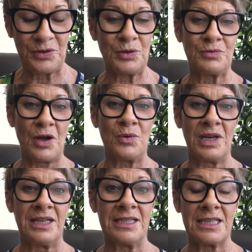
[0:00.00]
your
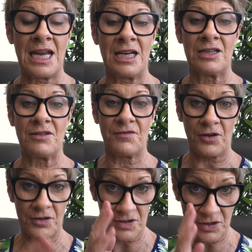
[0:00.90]
role in it and
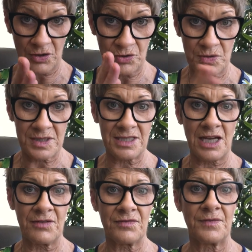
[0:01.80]
focused on your
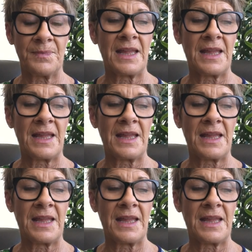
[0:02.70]
stuff,